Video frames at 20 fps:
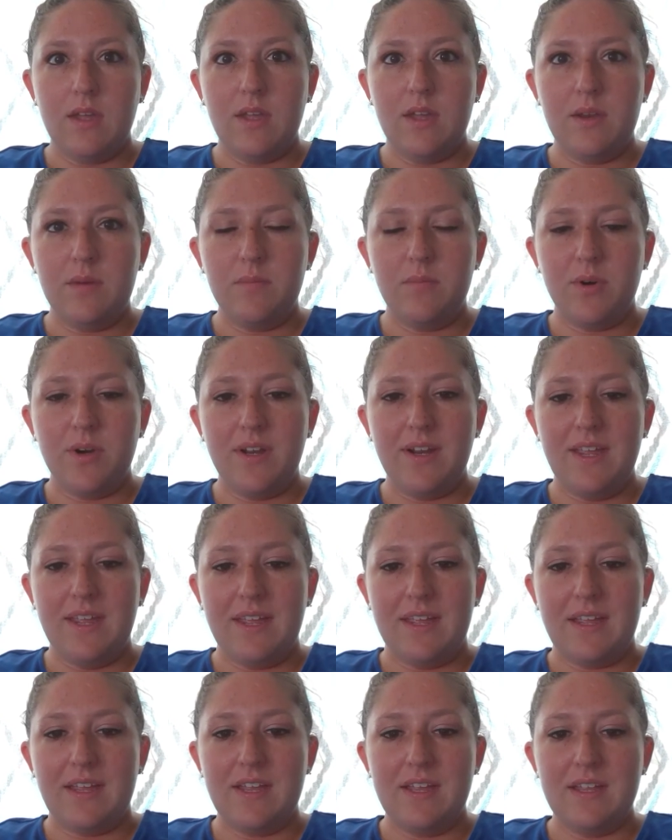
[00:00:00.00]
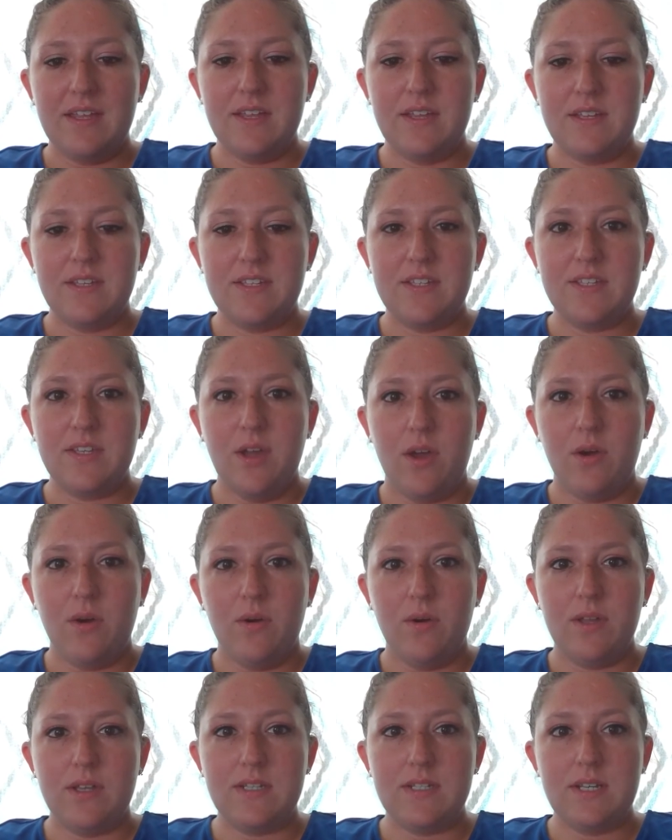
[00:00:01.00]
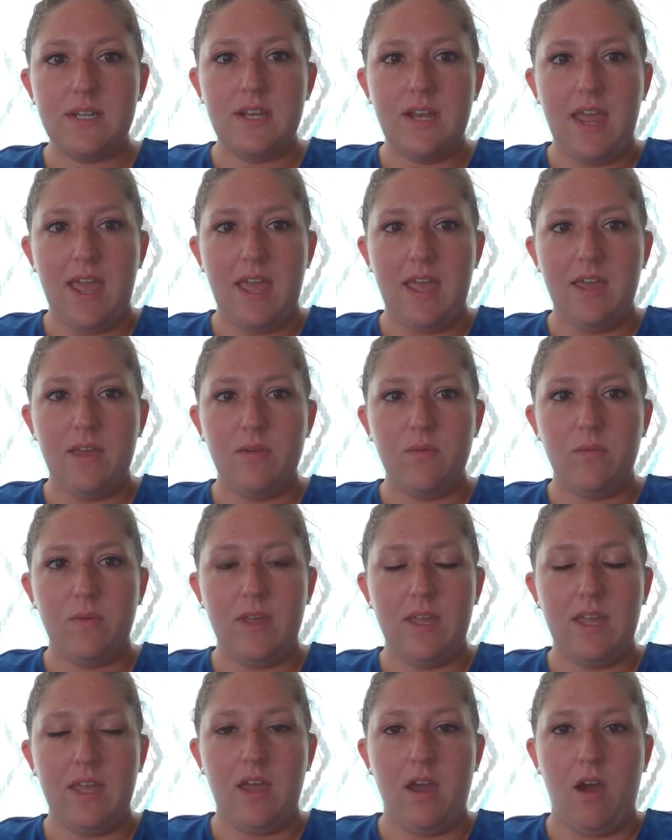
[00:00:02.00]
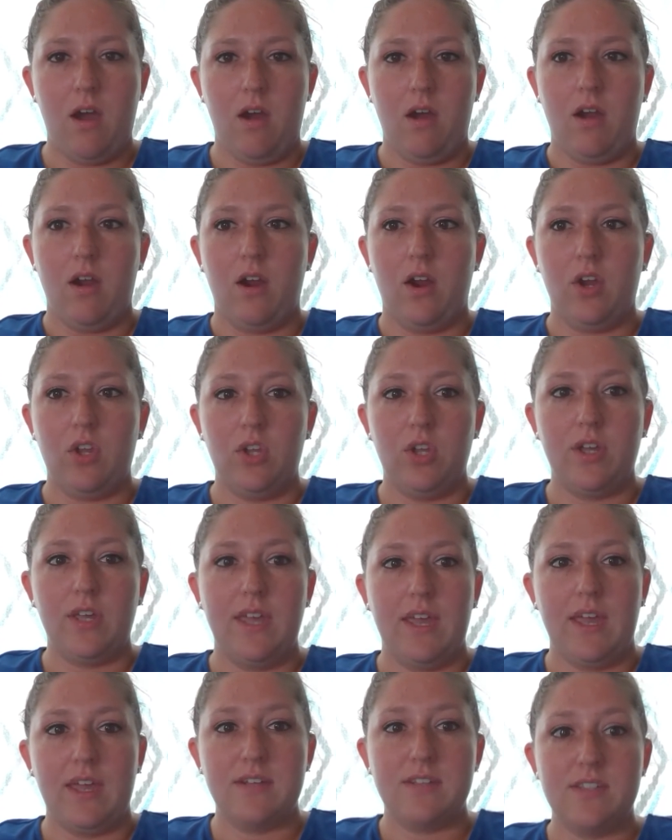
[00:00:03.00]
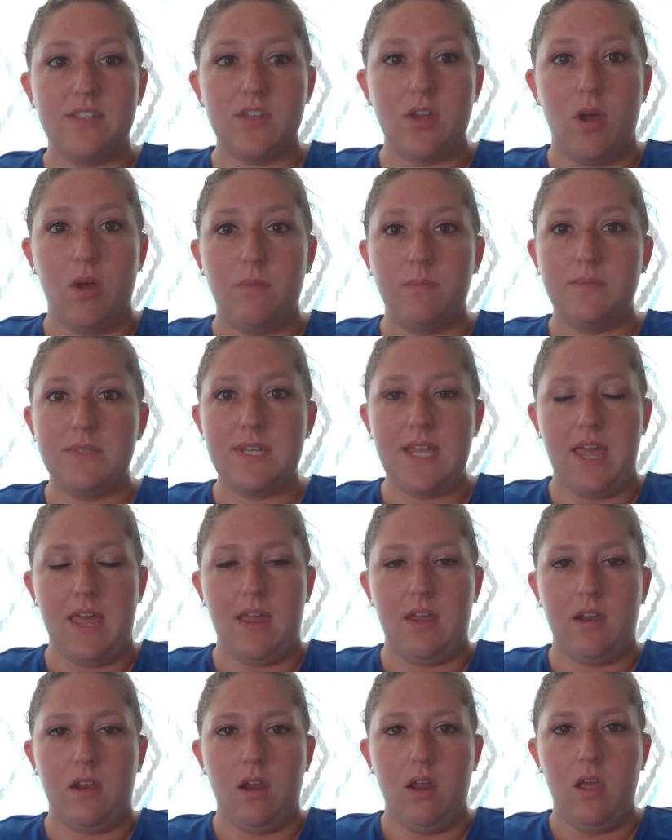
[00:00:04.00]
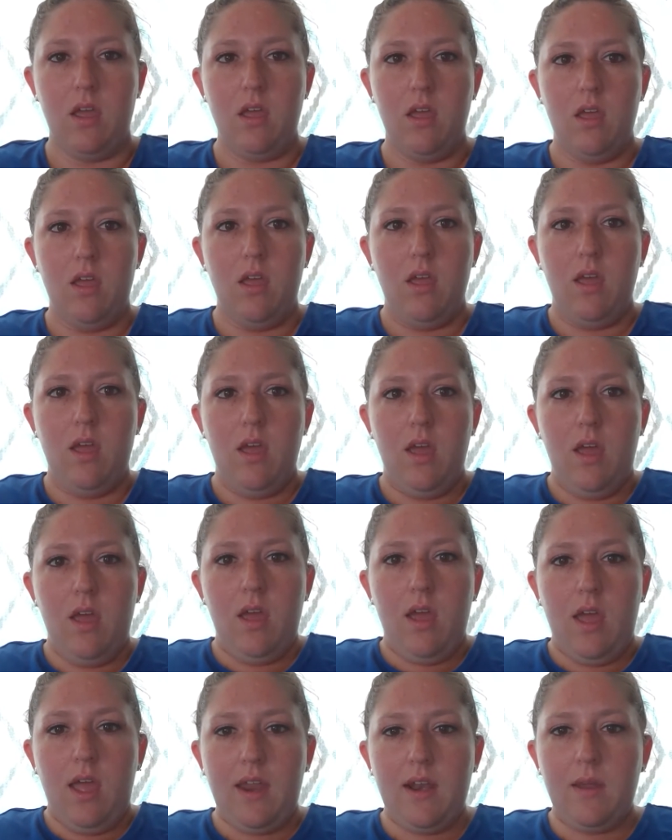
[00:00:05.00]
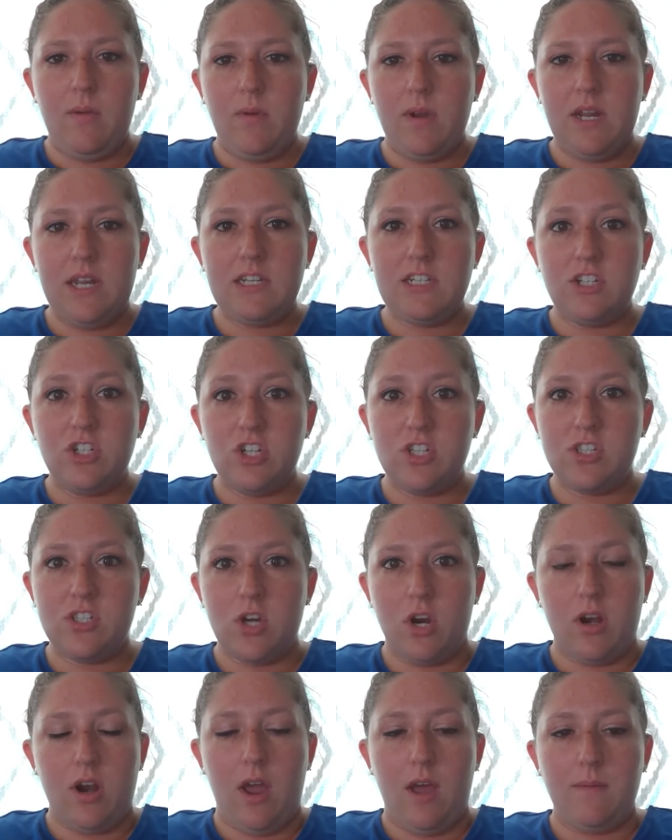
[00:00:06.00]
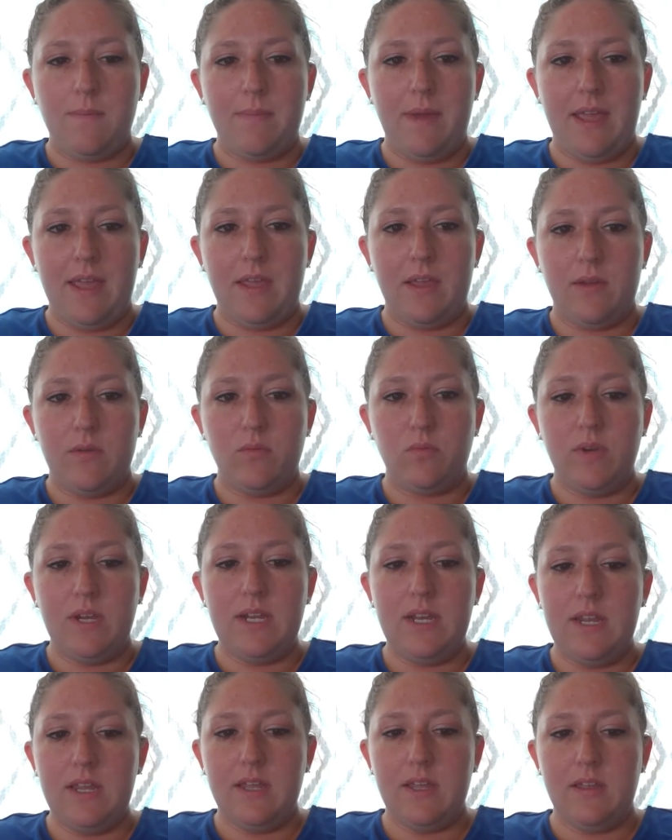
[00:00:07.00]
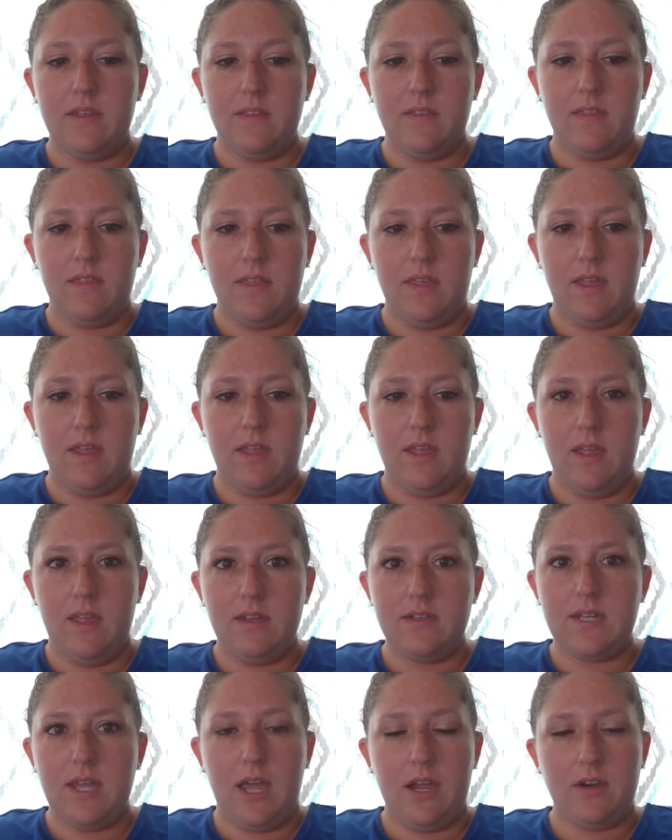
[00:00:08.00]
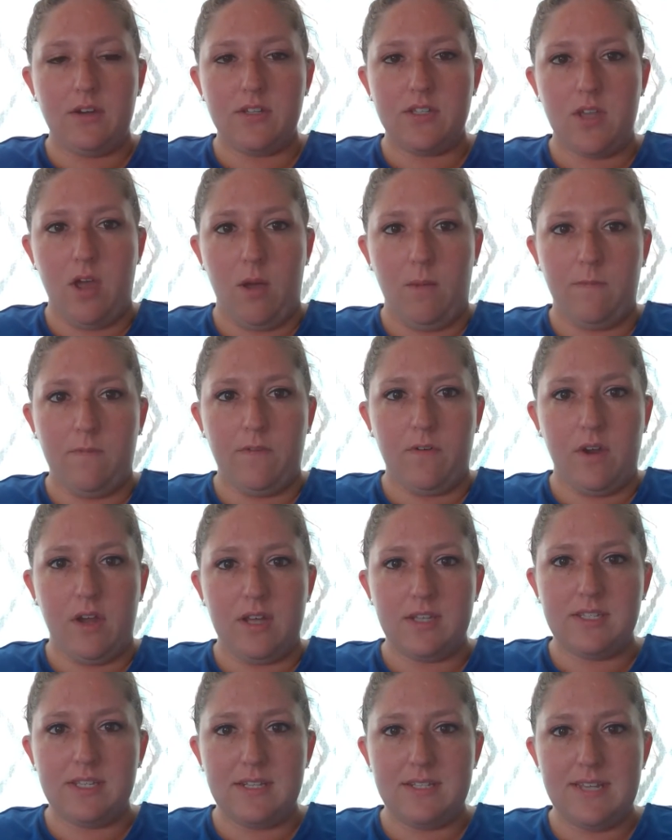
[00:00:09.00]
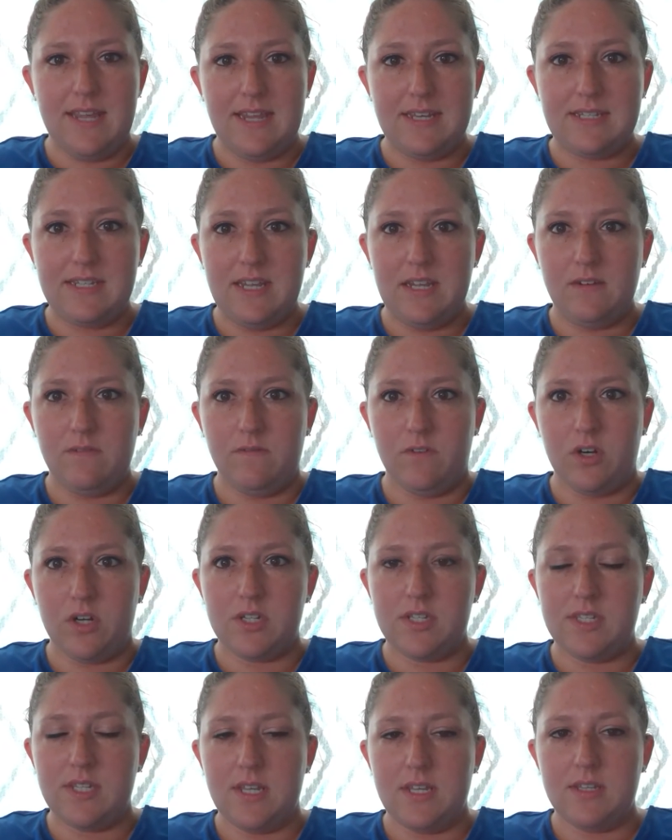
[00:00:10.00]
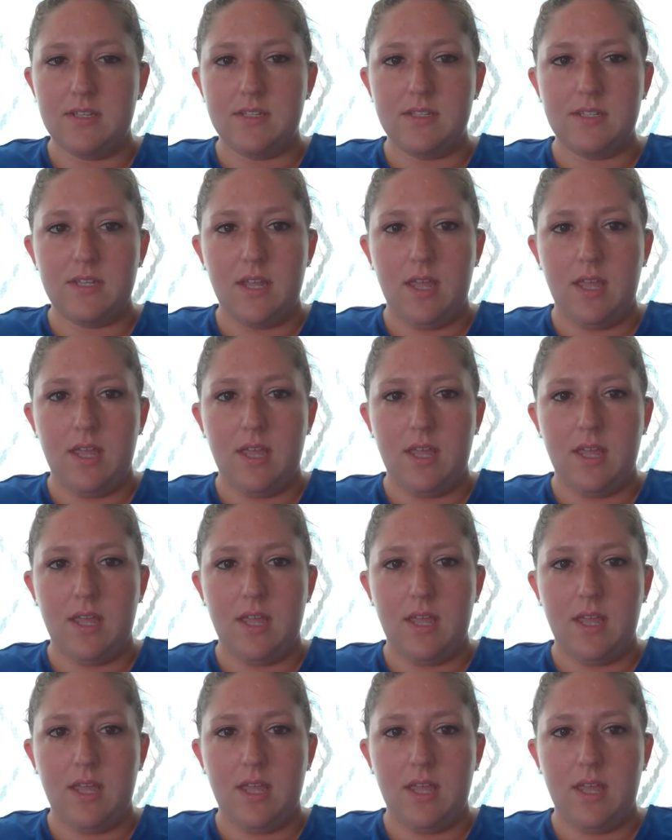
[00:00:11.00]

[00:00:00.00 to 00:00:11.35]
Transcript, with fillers: Good morning. So today we are looking at Psalm 10. And I wanted to just start out by reading the entire psalm for us. It's 18 verses.